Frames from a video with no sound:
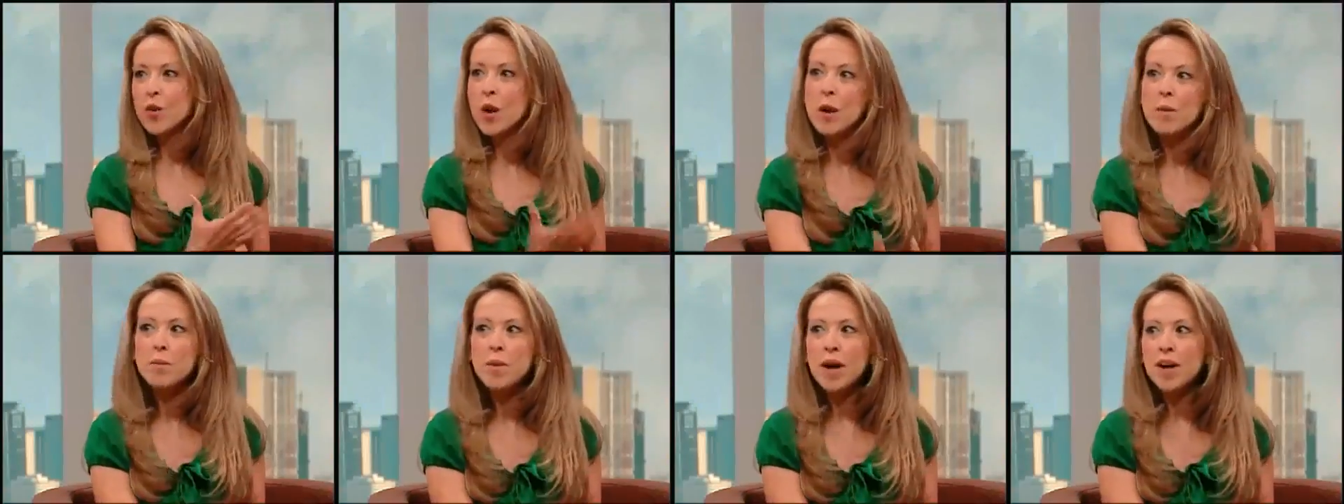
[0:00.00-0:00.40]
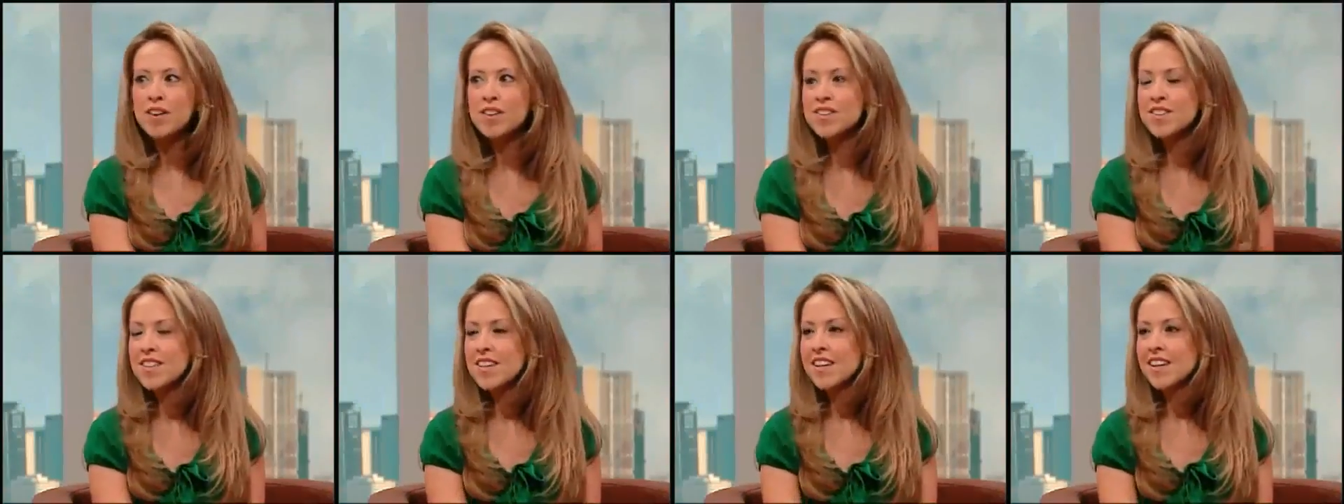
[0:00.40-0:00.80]

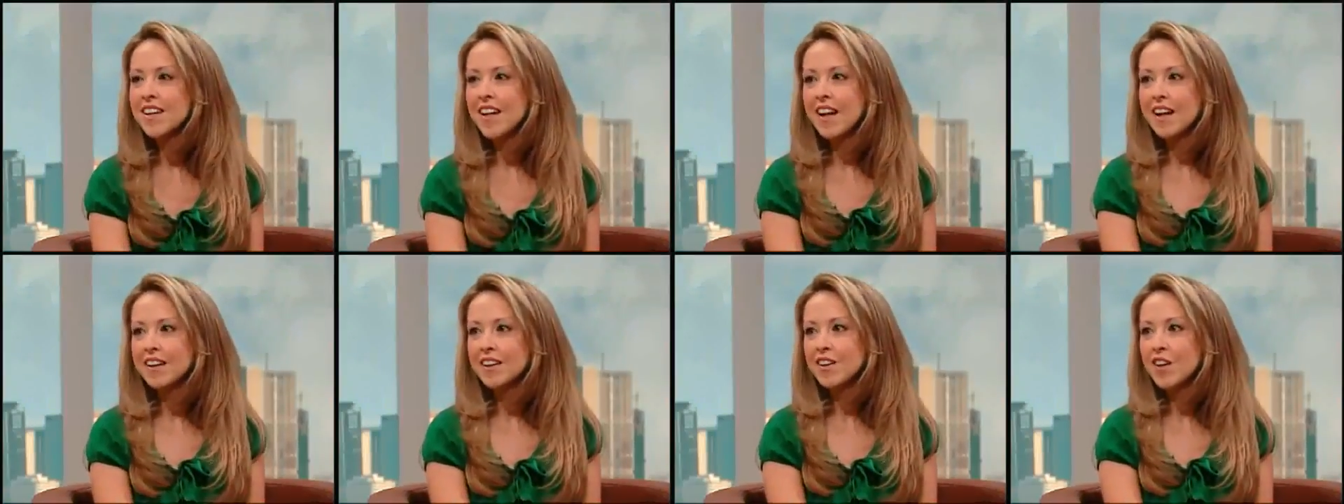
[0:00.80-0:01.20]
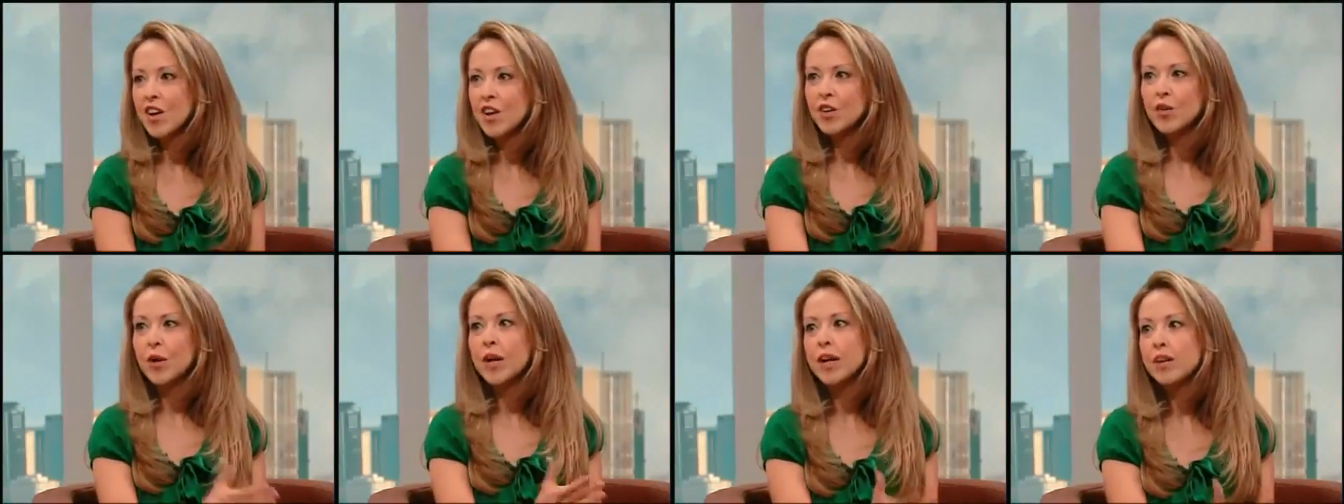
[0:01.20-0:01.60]
grandparents eat? How did
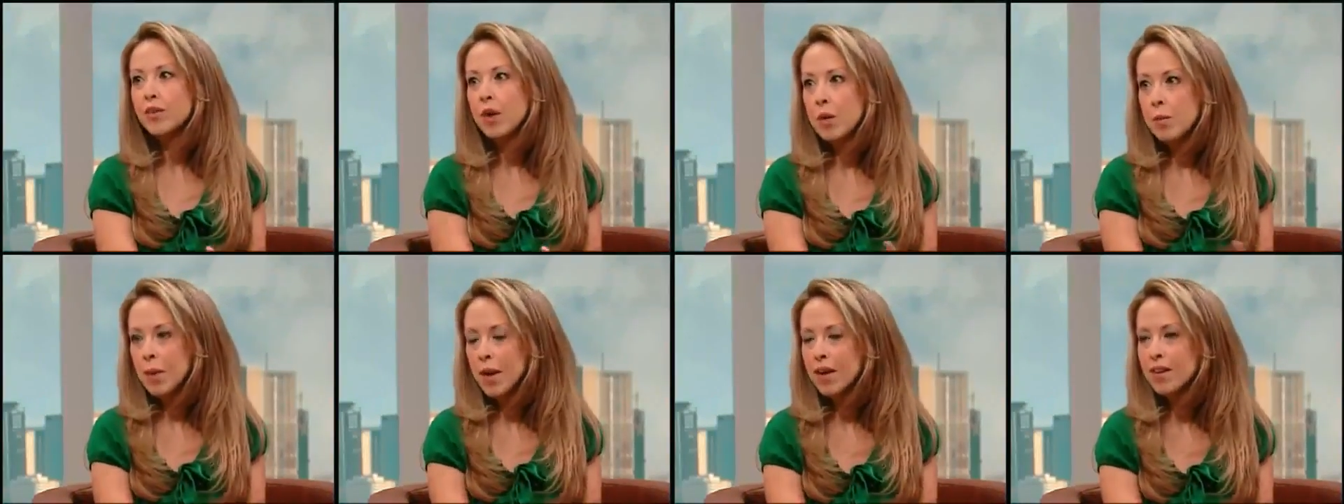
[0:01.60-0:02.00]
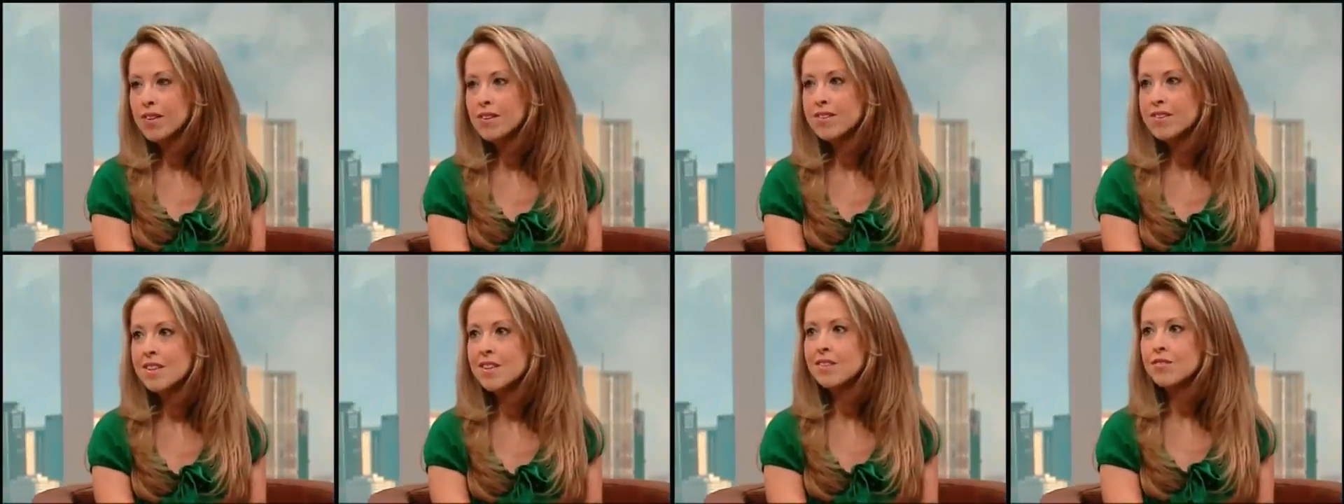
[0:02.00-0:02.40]
our
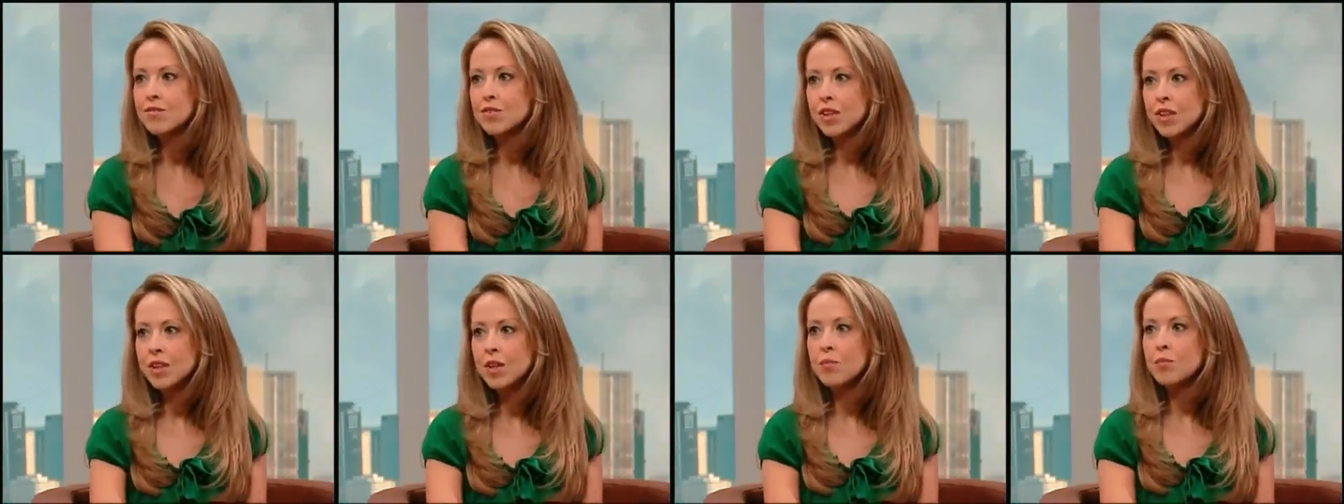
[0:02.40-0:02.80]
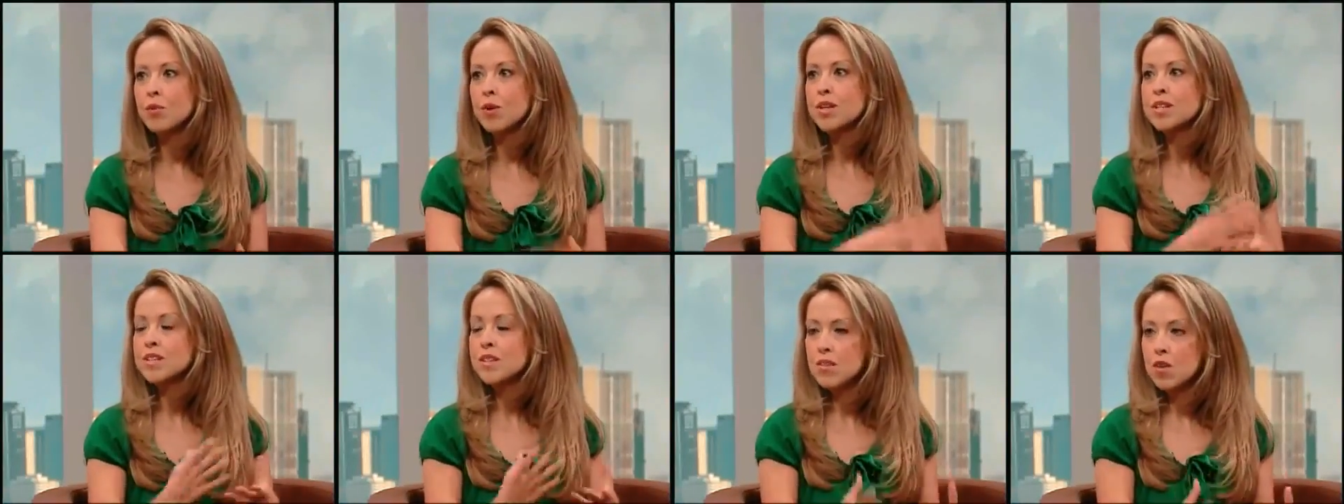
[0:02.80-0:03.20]
great-grandparents eat? And really
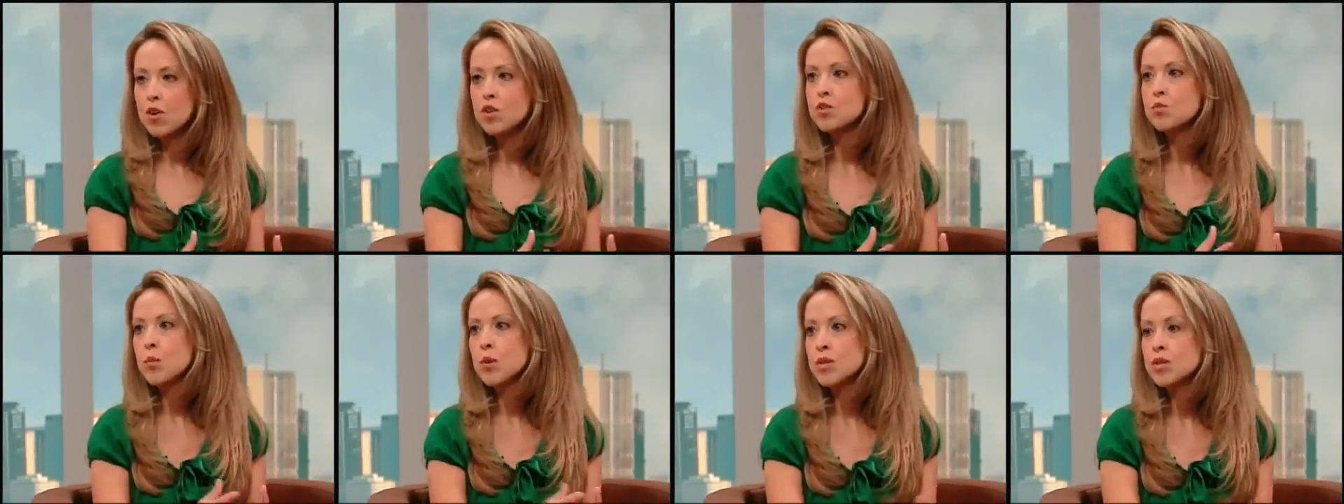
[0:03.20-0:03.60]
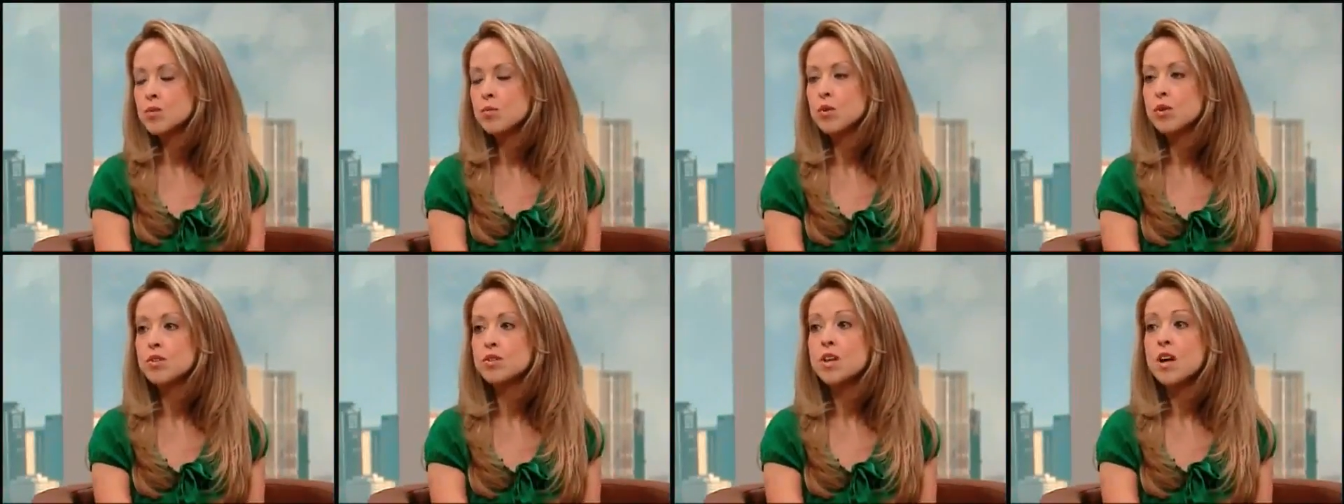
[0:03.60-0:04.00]
embracing those
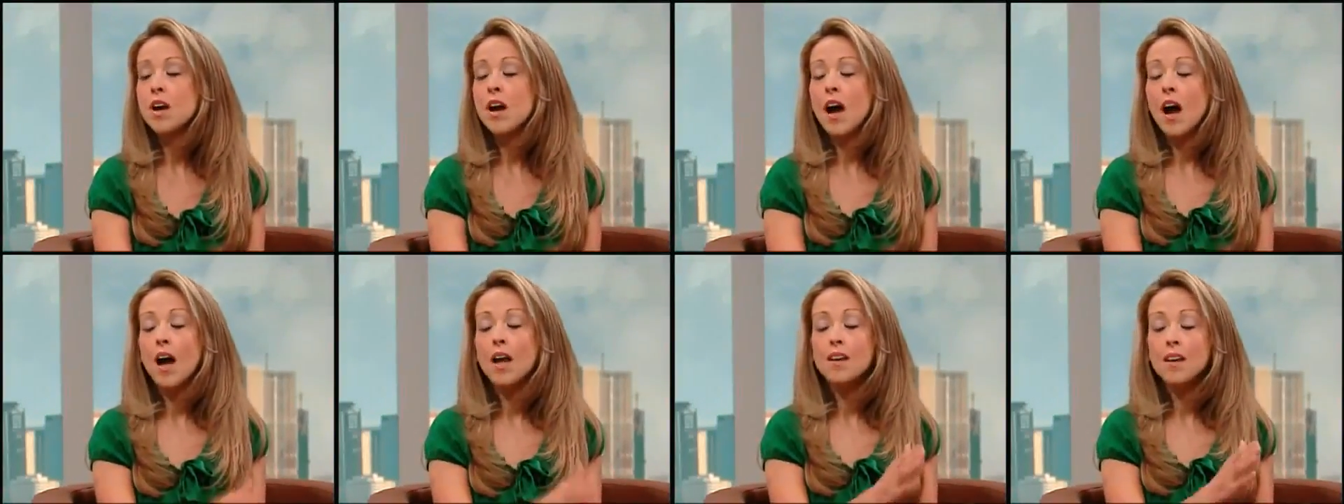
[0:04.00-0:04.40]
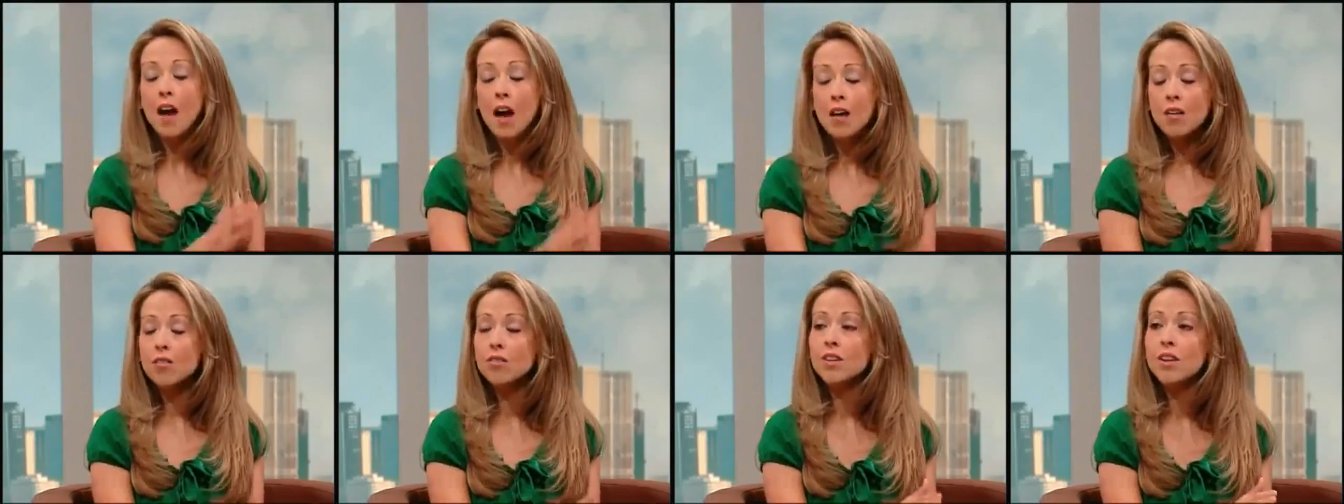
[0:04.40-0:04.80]
principles, I
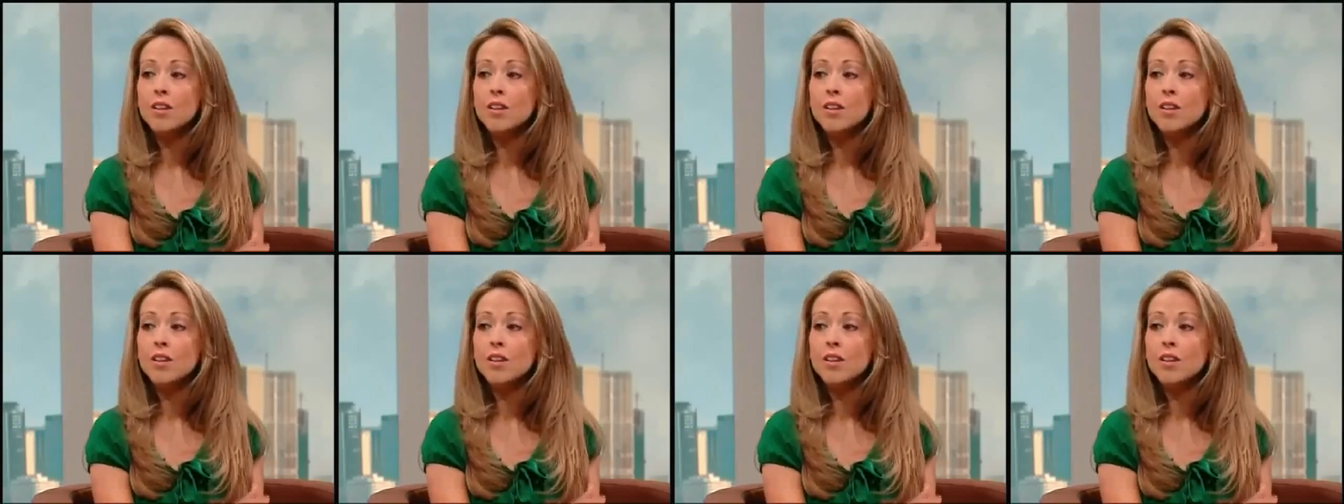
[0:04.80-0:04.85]
not